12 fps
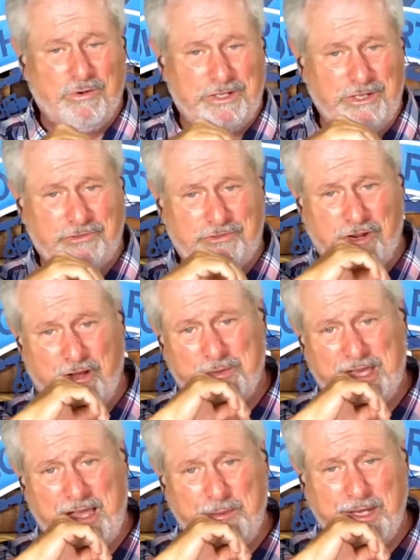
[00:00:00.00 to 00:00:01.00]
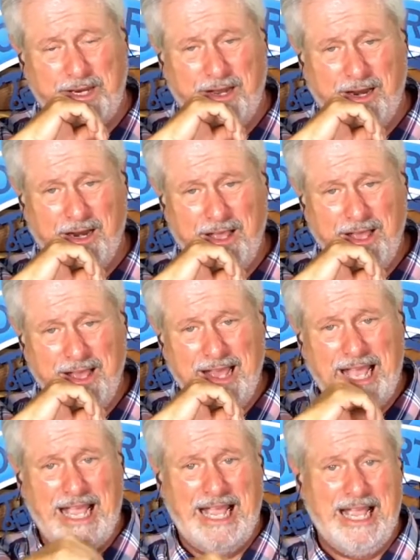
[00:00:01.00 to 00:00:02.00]
till Trump came in there
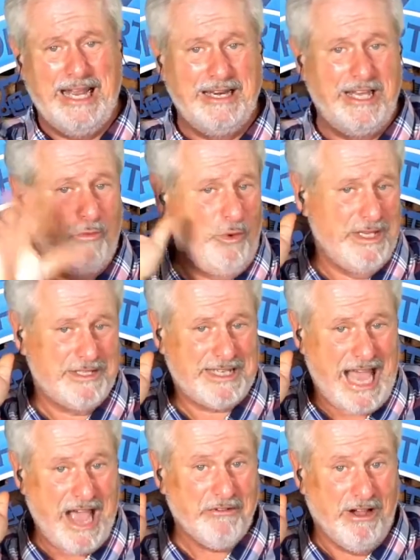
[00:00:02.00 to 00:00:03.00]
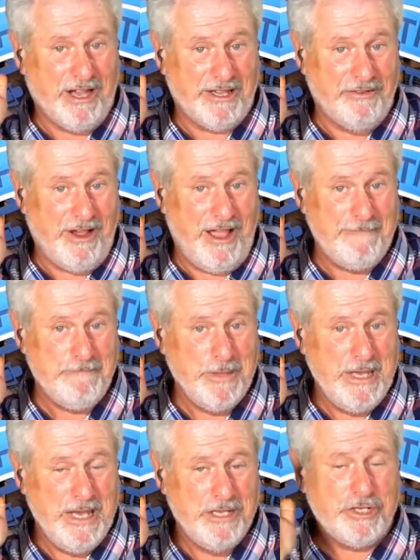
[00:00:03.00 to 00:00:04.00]
and it went skyrocket, right?
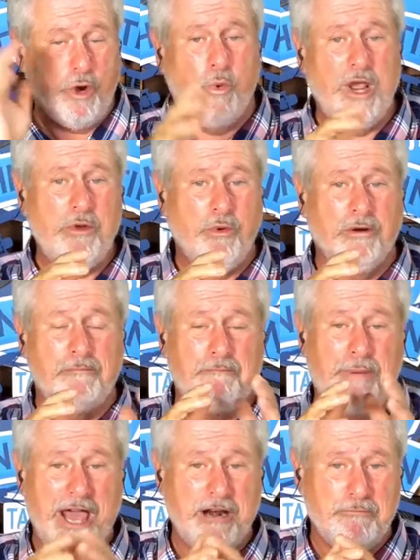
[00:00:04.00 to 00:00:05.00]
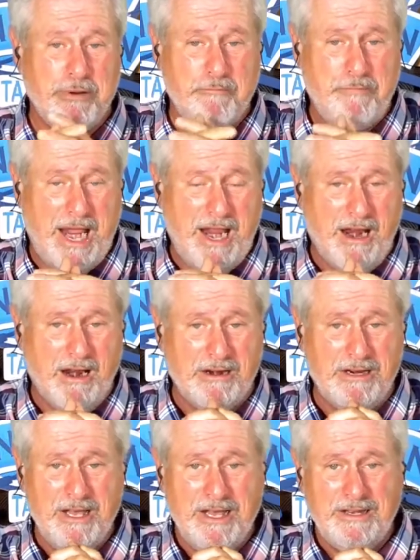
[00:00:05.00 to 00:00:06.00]
So we were better
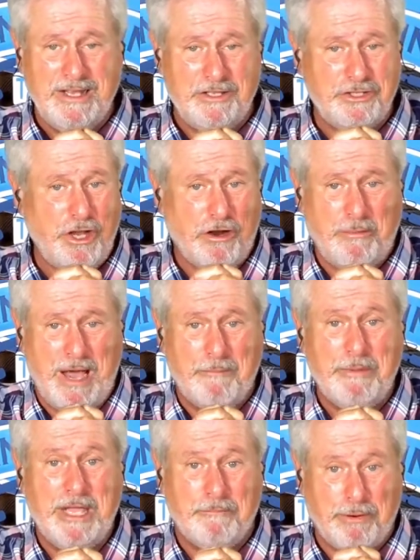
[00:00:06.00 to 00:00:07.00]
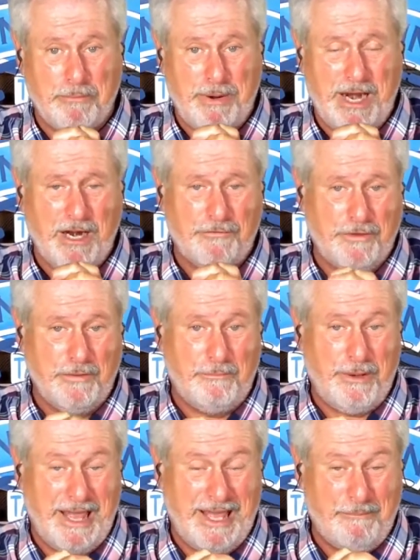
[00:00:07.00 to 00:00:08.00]
prepared. You talk about being prepared for
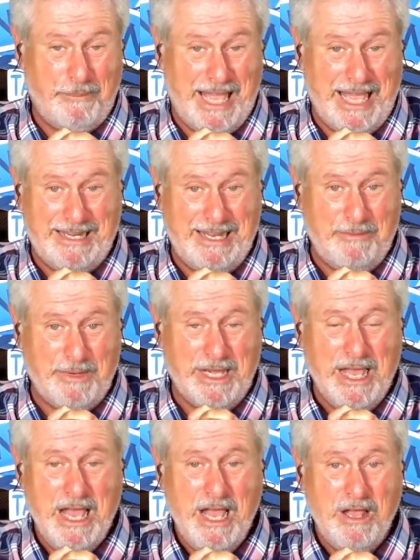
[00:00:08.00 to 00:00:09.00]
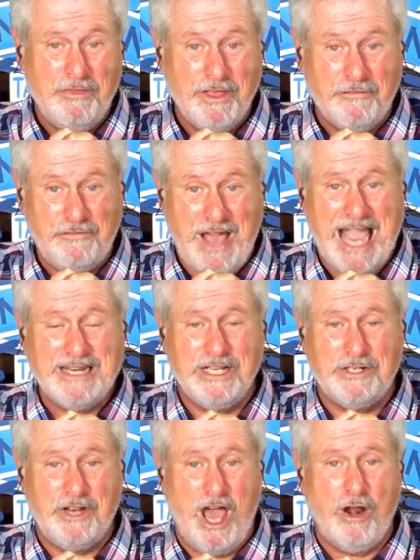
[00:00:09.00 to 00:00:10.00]
the pandemic. The fact
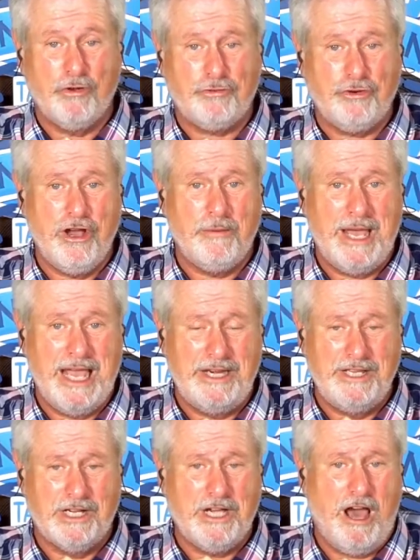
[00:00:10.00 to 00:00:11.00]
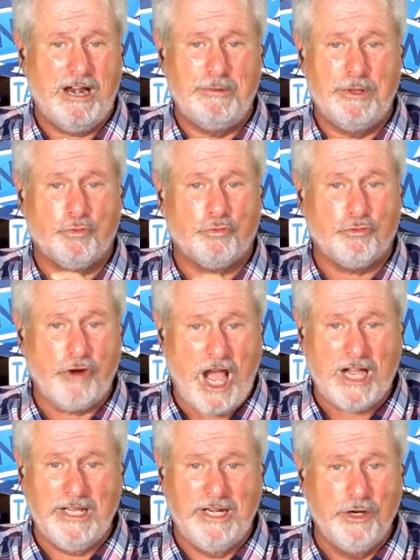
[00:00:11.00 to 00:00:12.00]
that Donald Trump had the economy
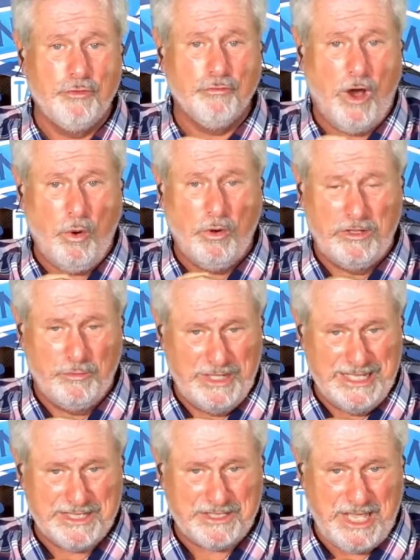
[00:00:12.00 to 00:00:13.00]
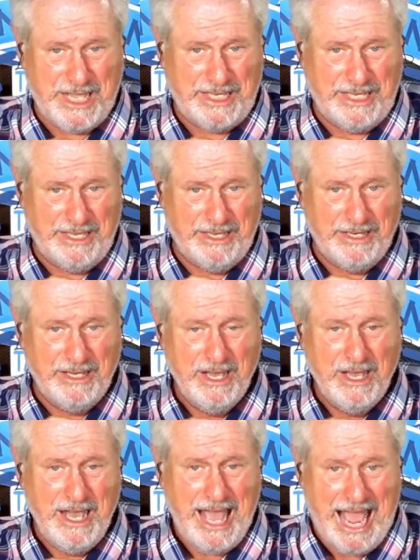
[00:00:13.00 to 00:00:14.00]
rocking and rolling when this thing hit
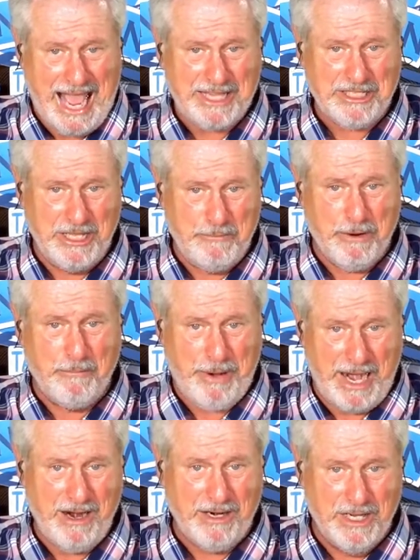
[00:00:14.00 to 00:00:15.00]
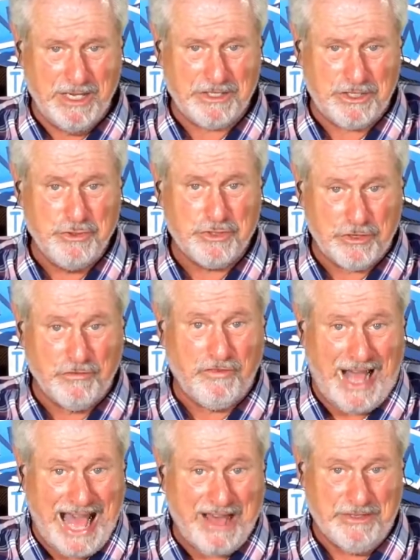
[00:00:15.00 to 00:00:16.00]
actually prepared us to
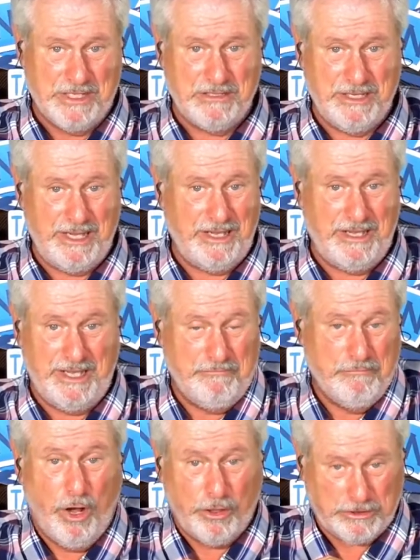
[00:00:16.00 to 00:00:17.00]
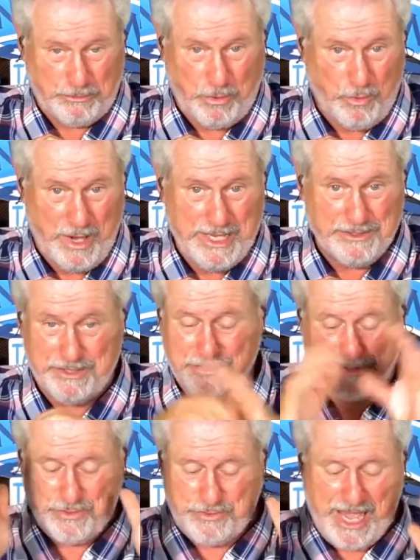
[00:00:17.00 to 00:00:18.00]
survive it in multiple ways. There's
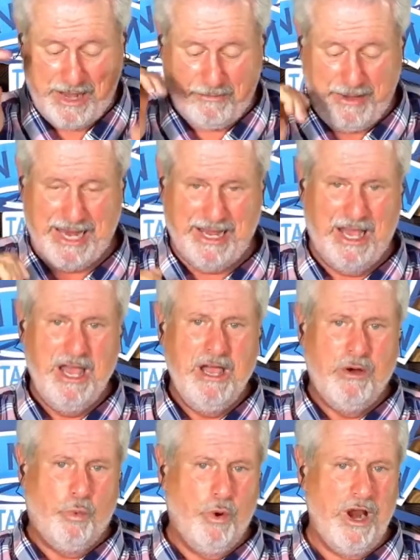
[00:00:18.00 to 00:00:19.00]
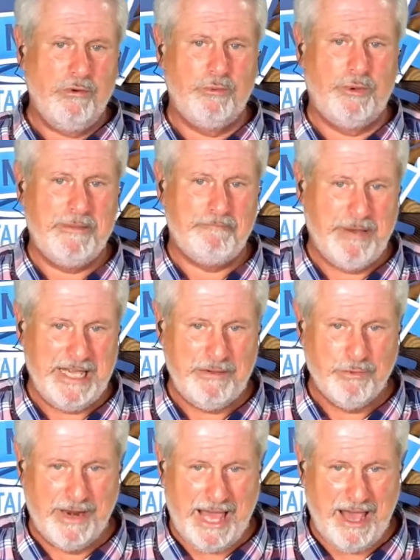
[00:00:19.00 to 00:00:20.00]
no doubt about that. Where would we be
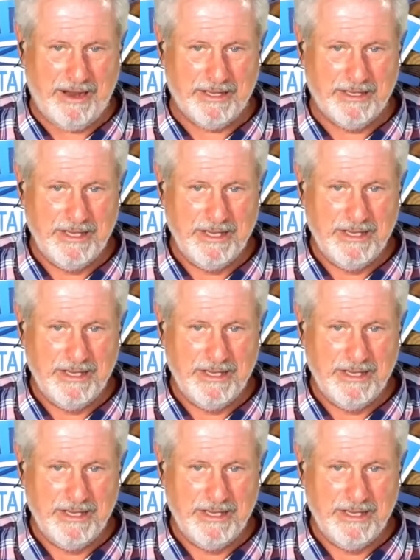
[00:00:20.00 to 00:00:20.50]
without it?